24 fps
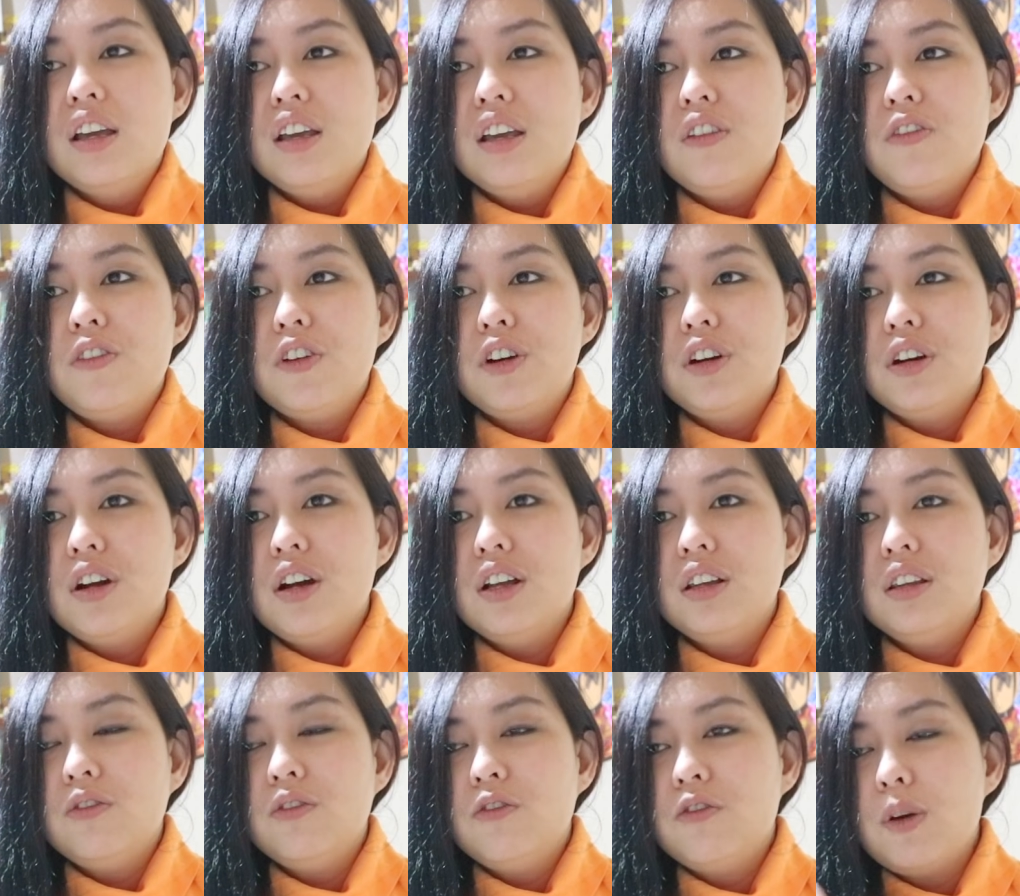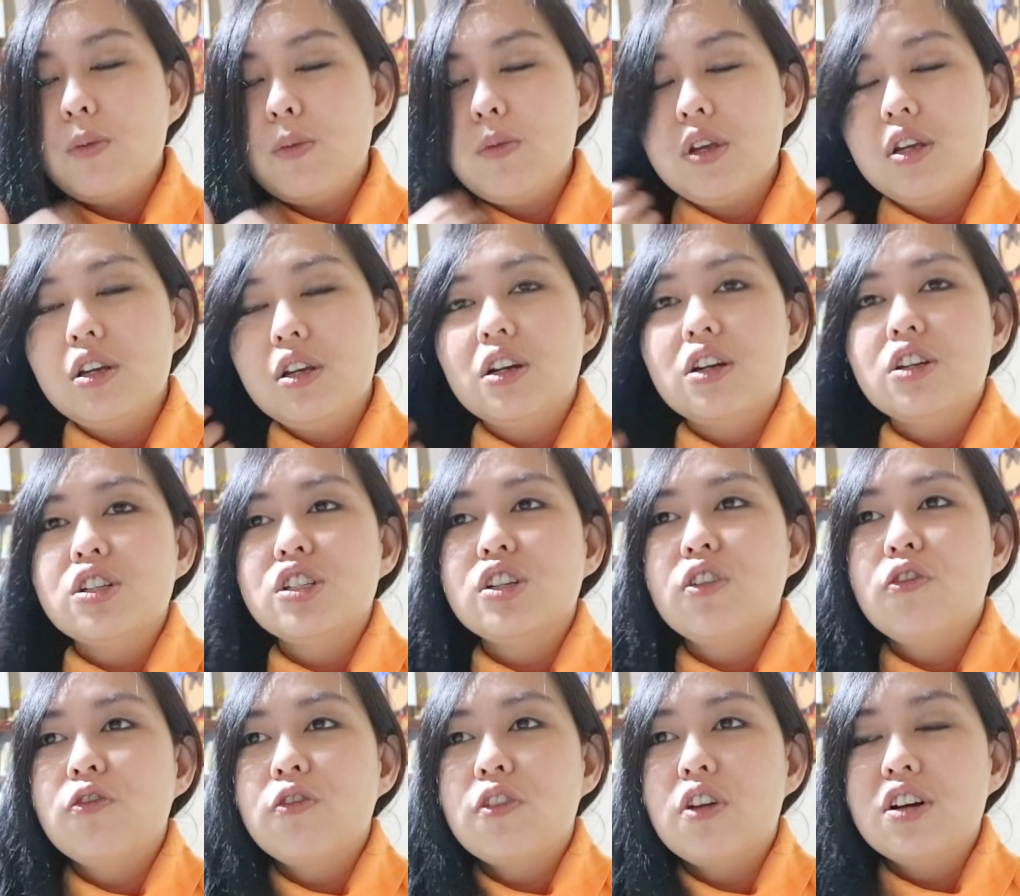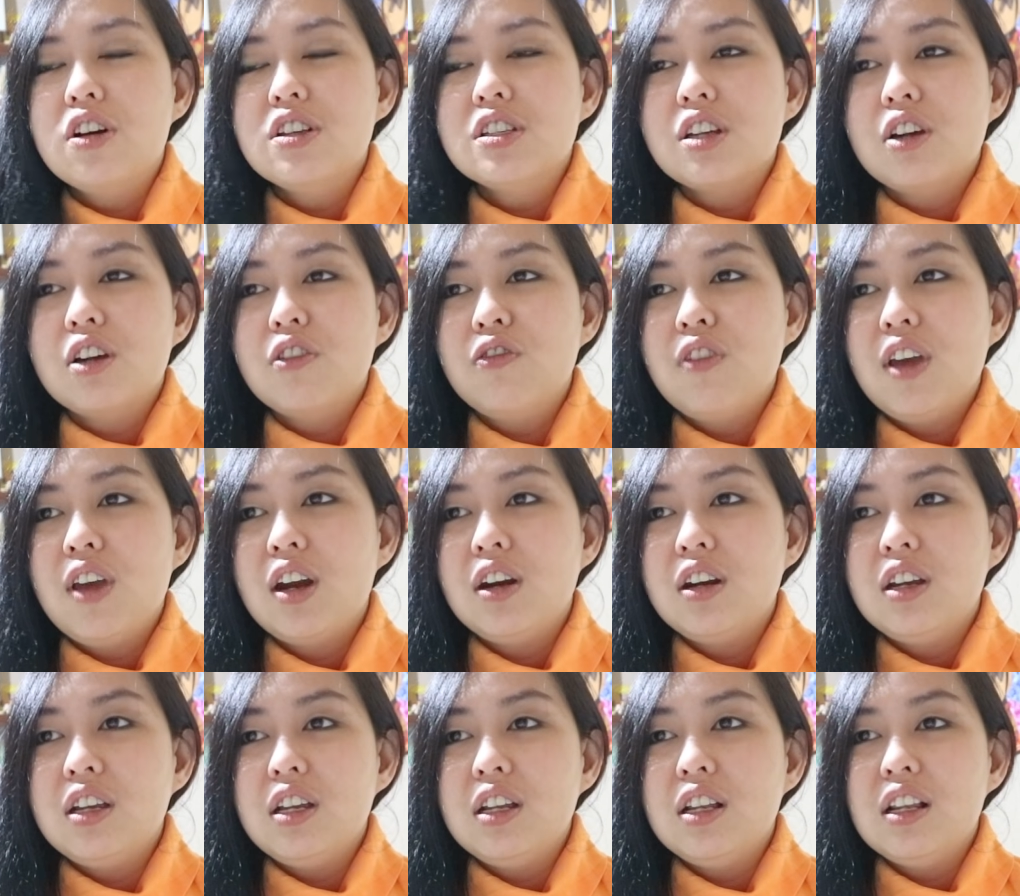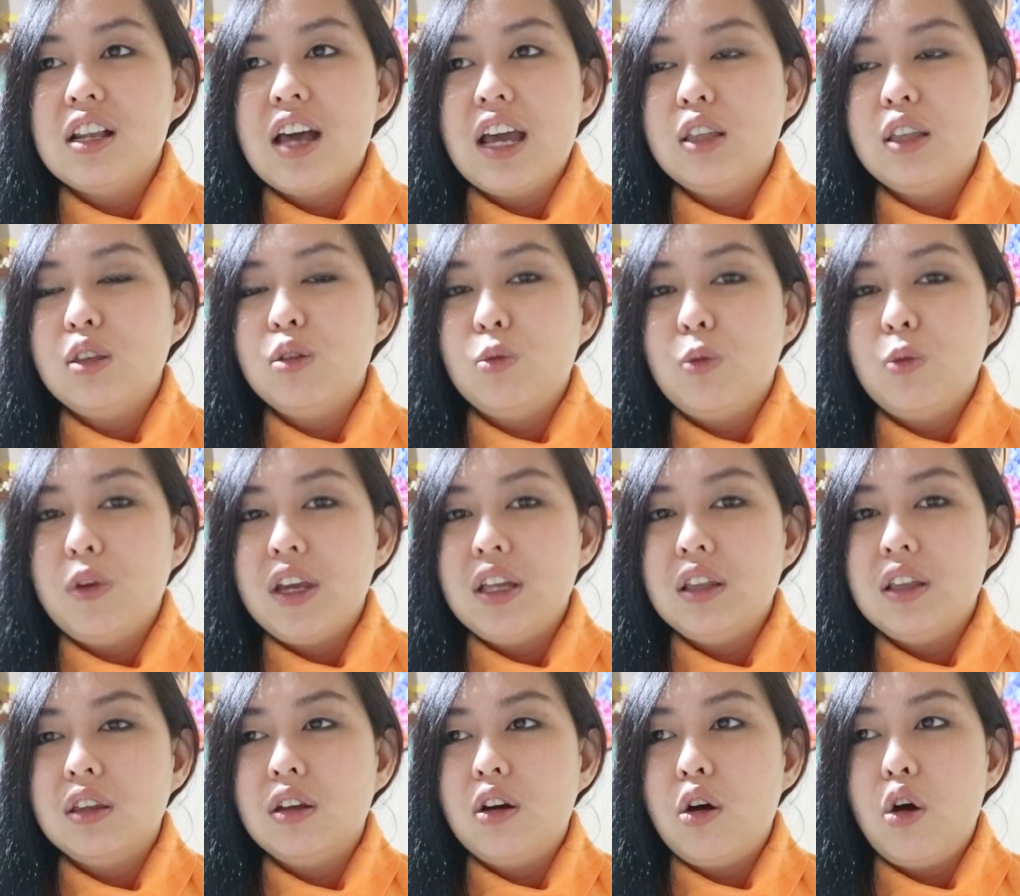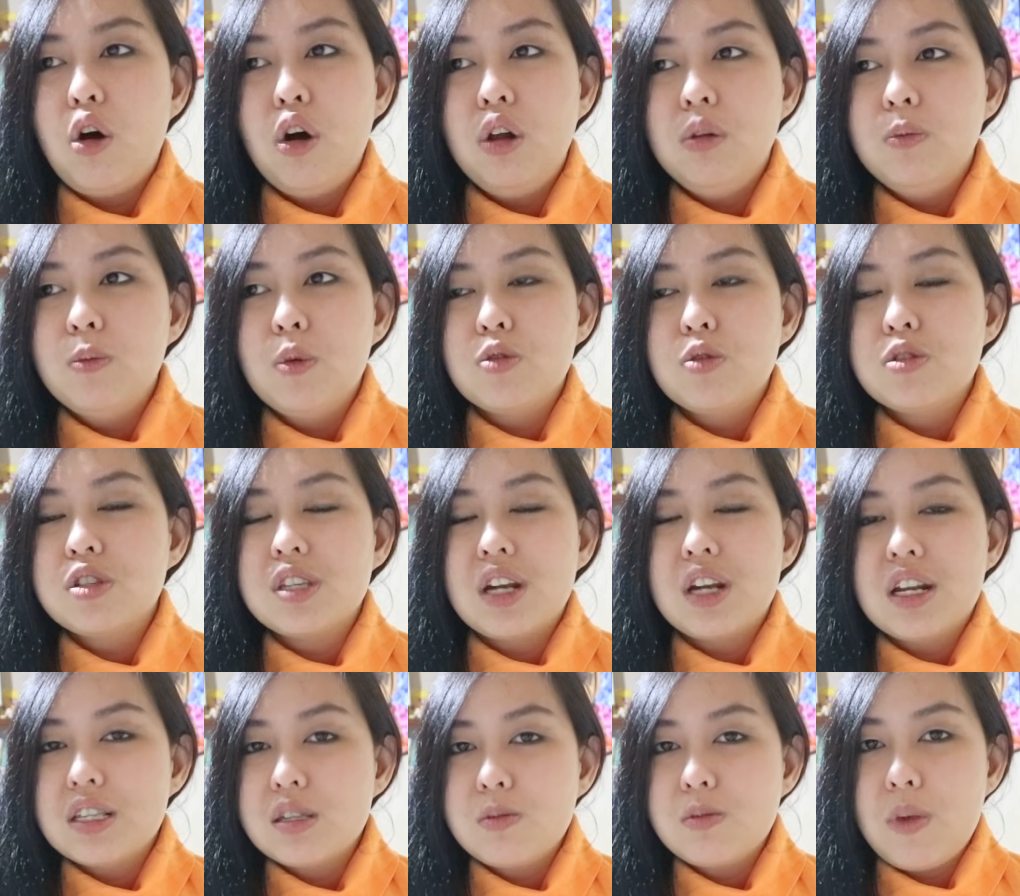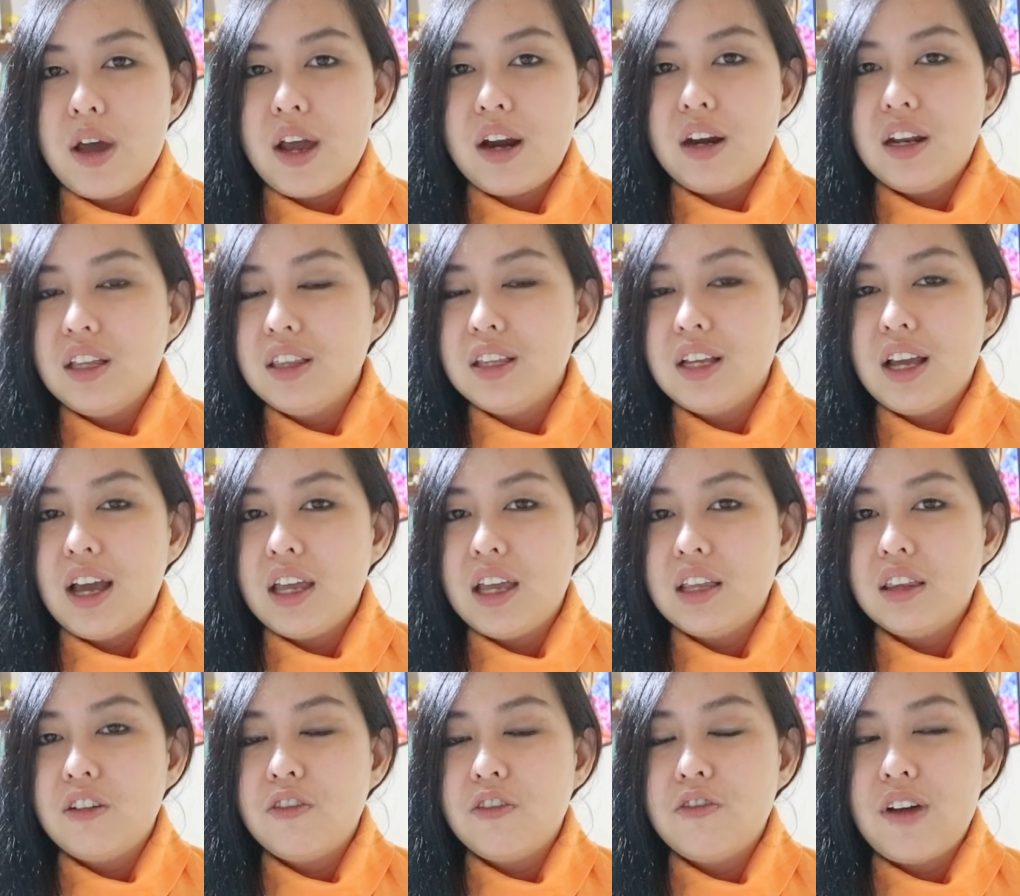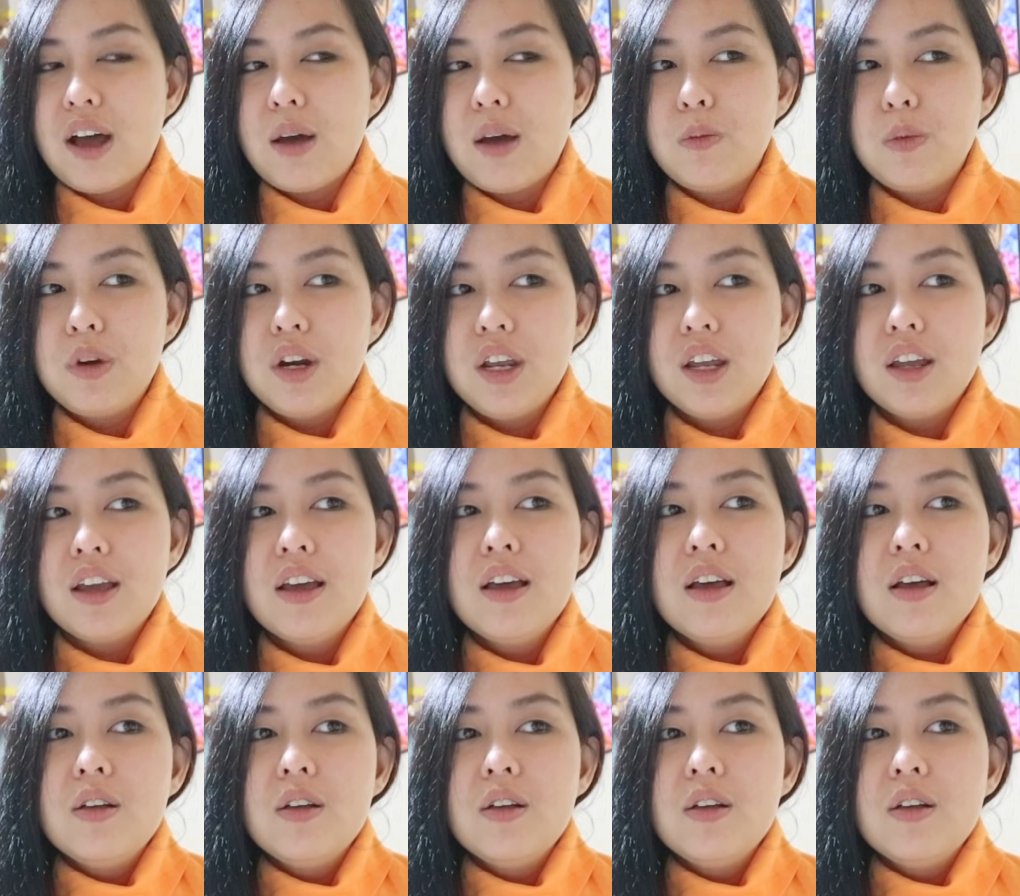If you're not familiar, chiffons are very lightweight, almost transparent kind of fabric.